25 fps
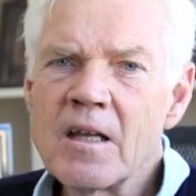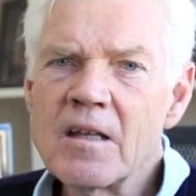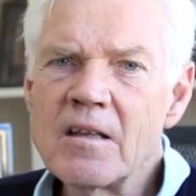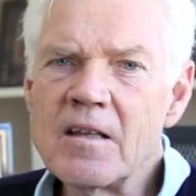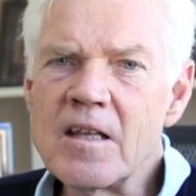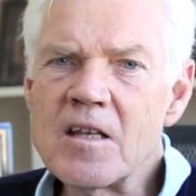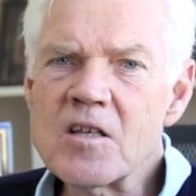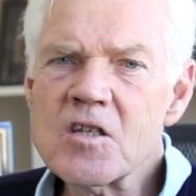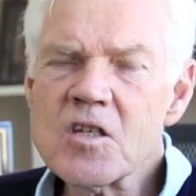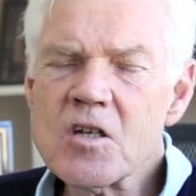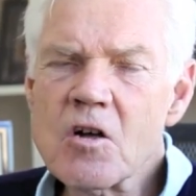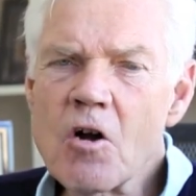
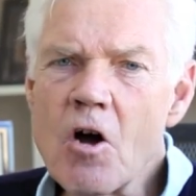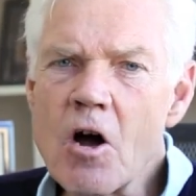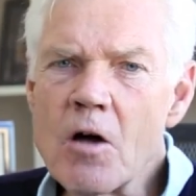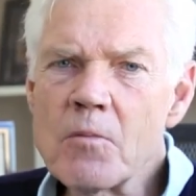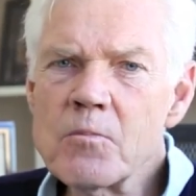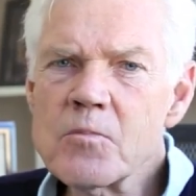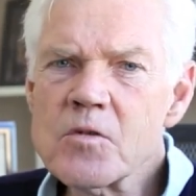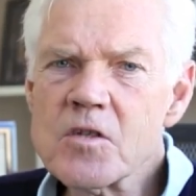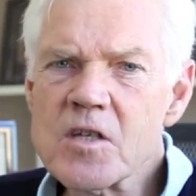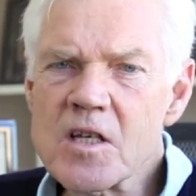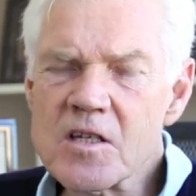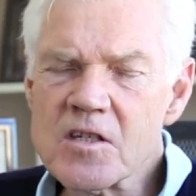This
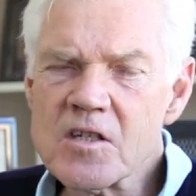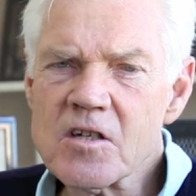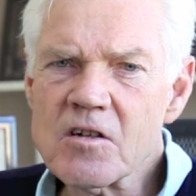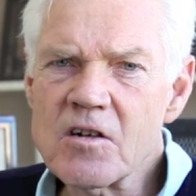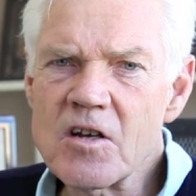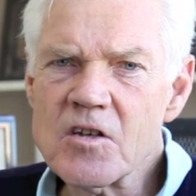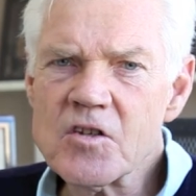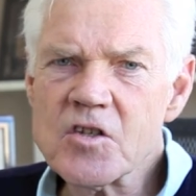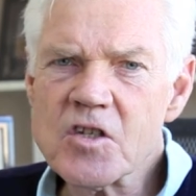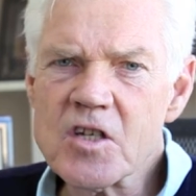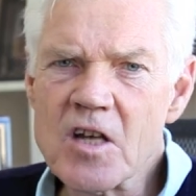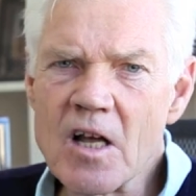comes as a
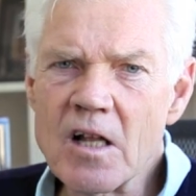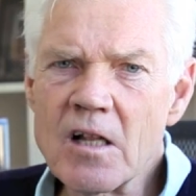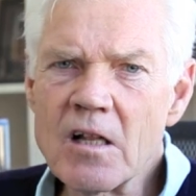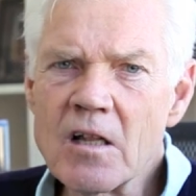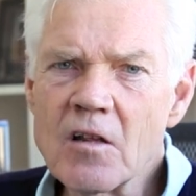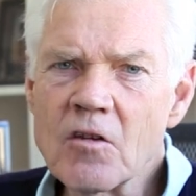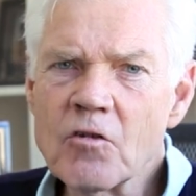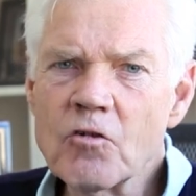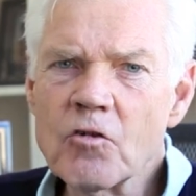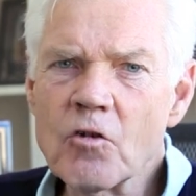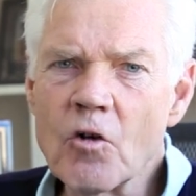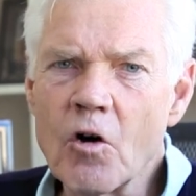
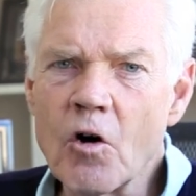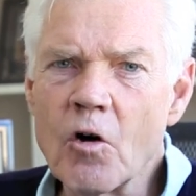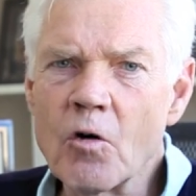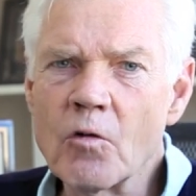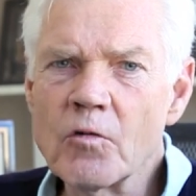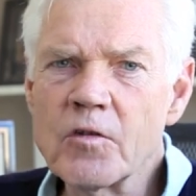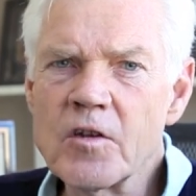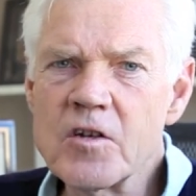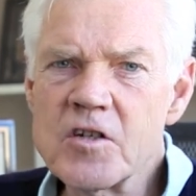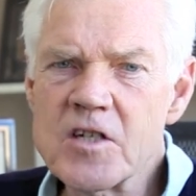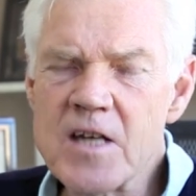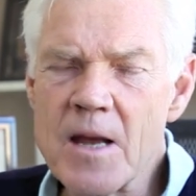result
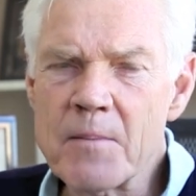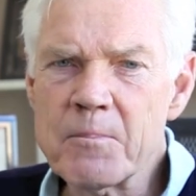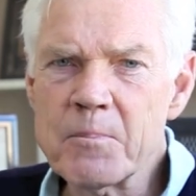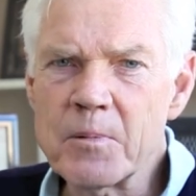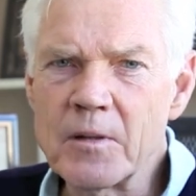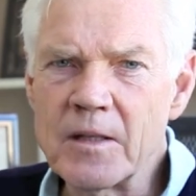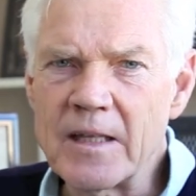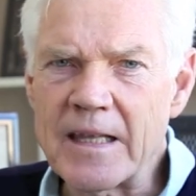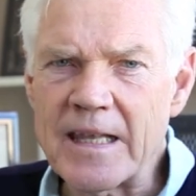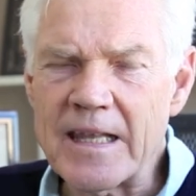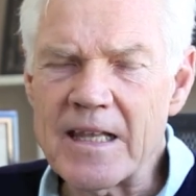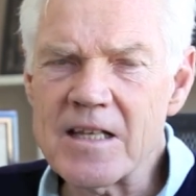of the
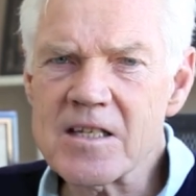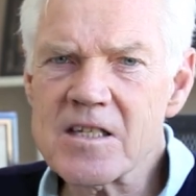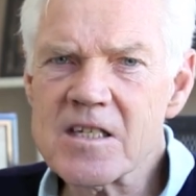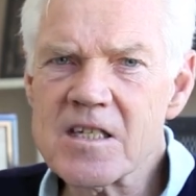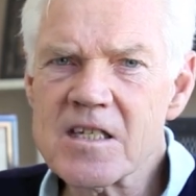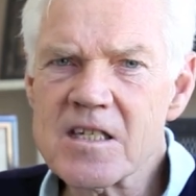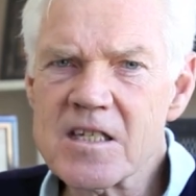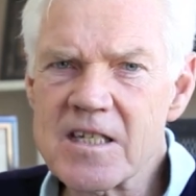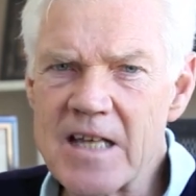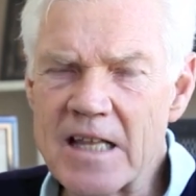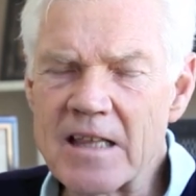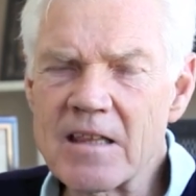Japanese
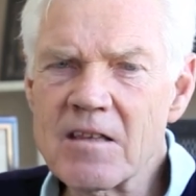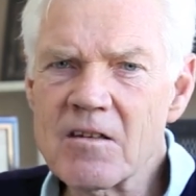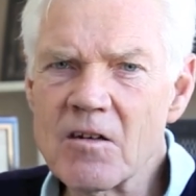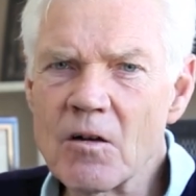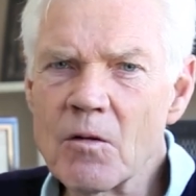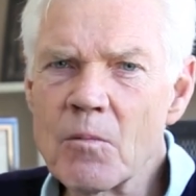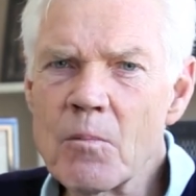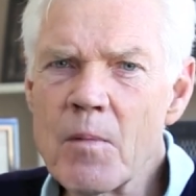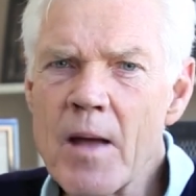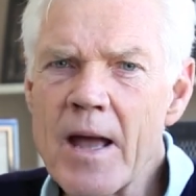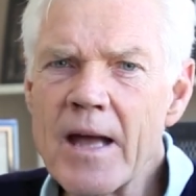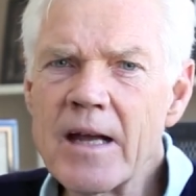
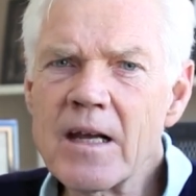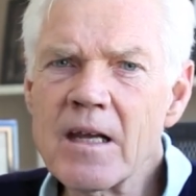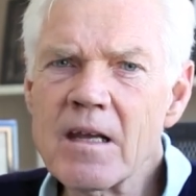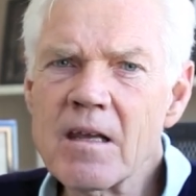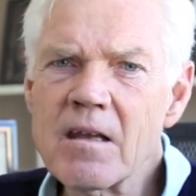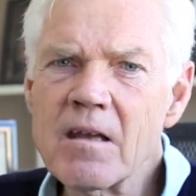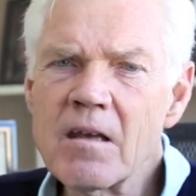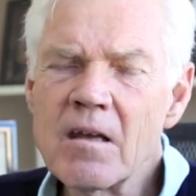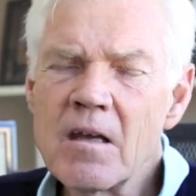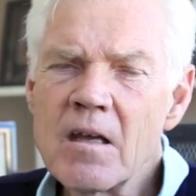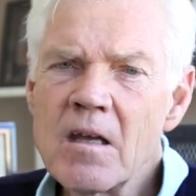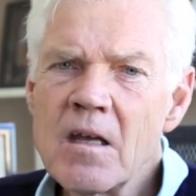central bank
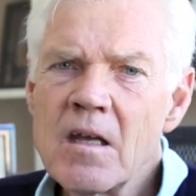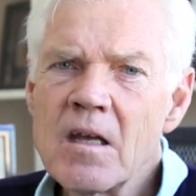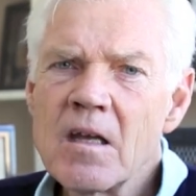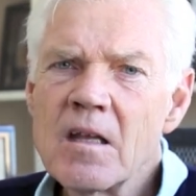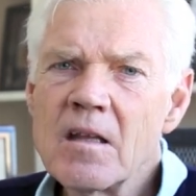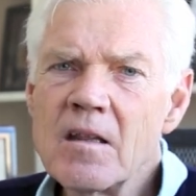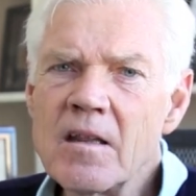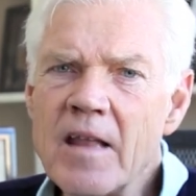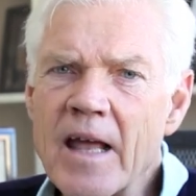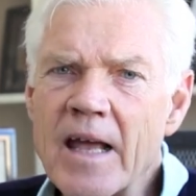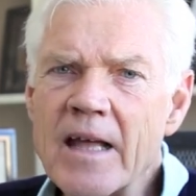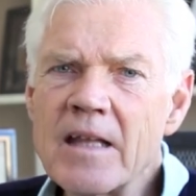
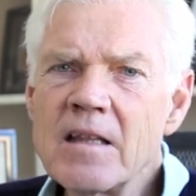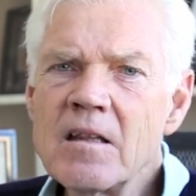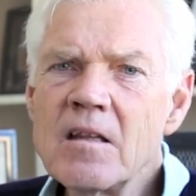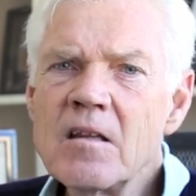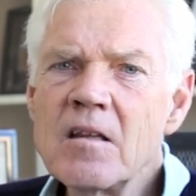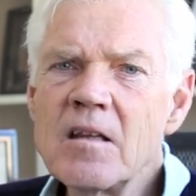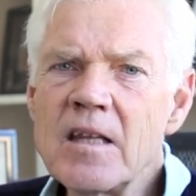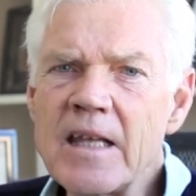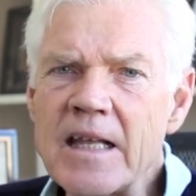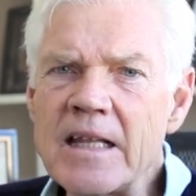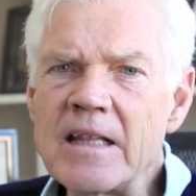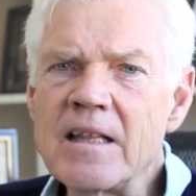
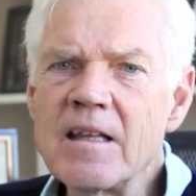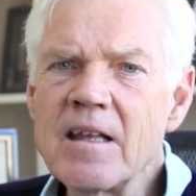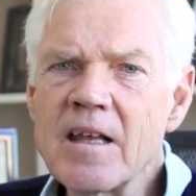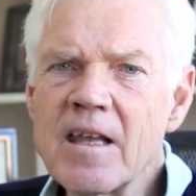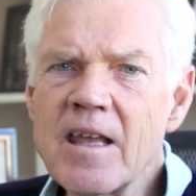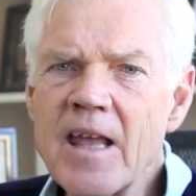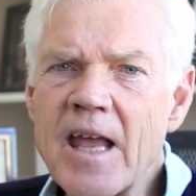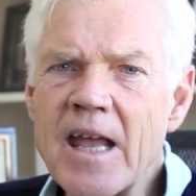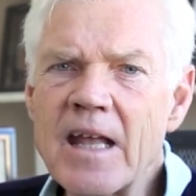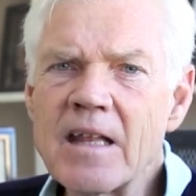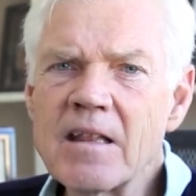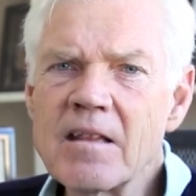then
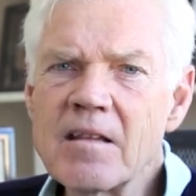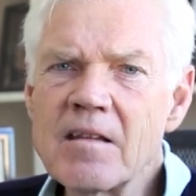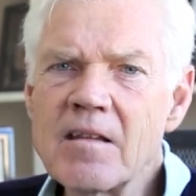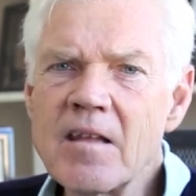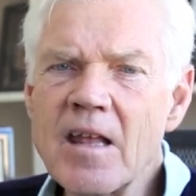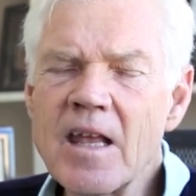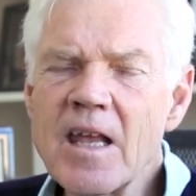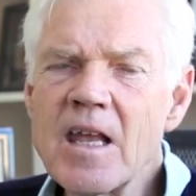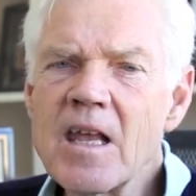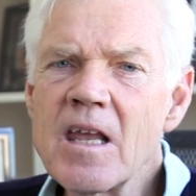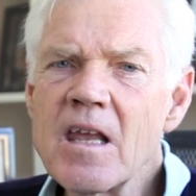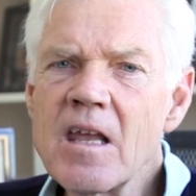
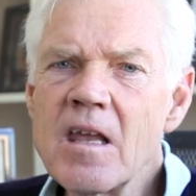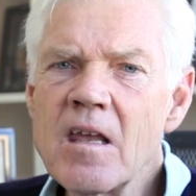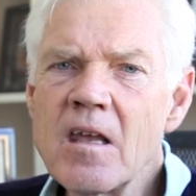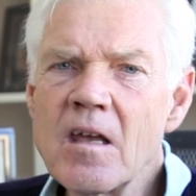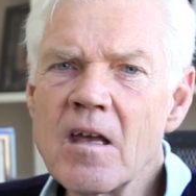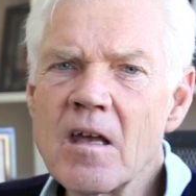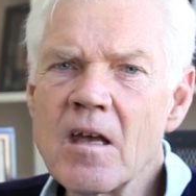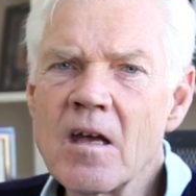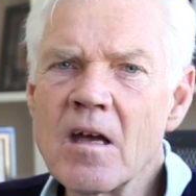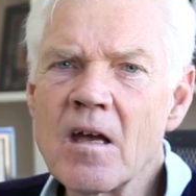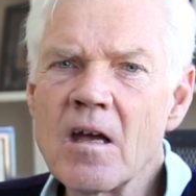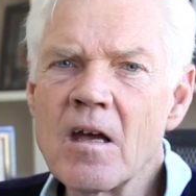indicating
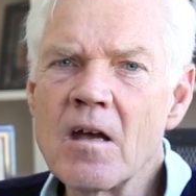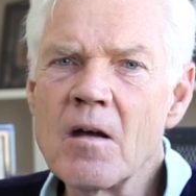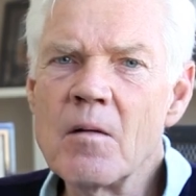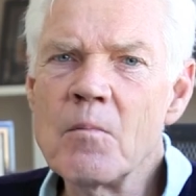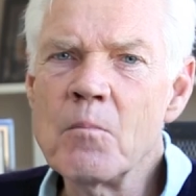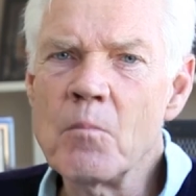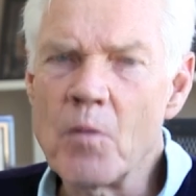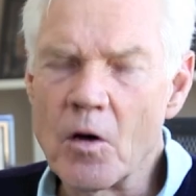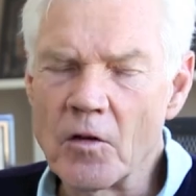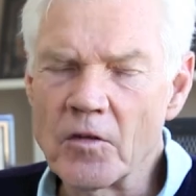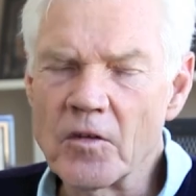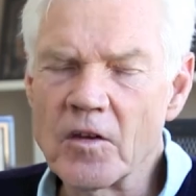
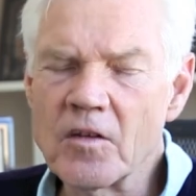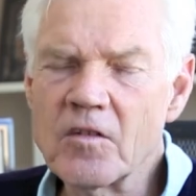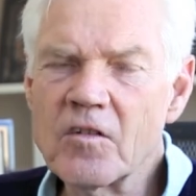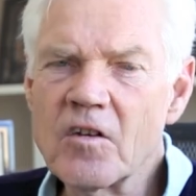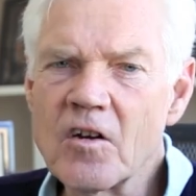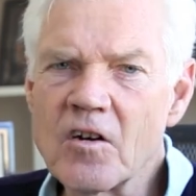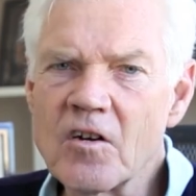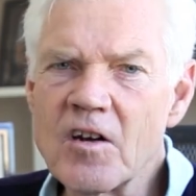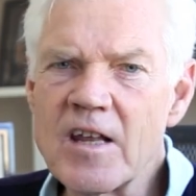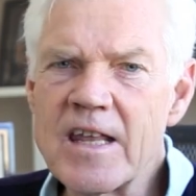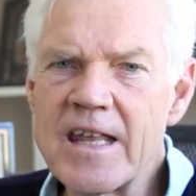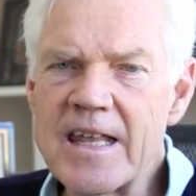
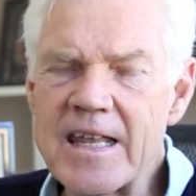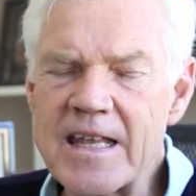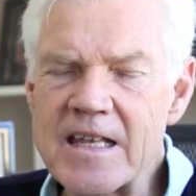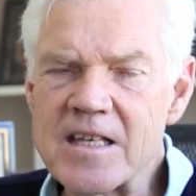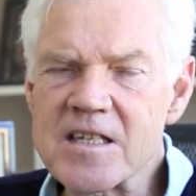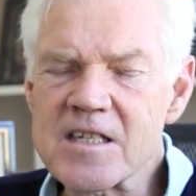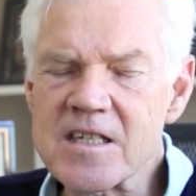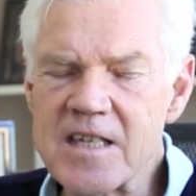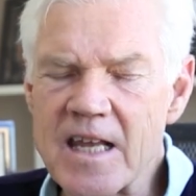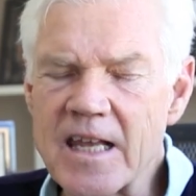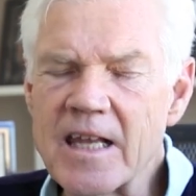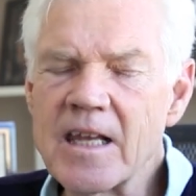monetary
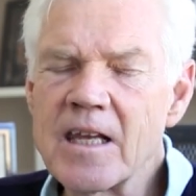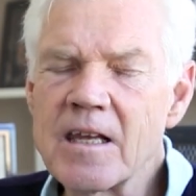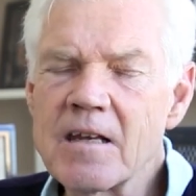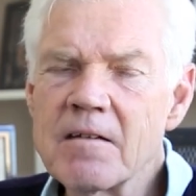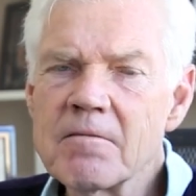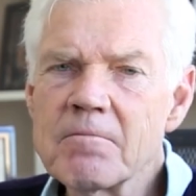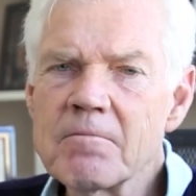easing.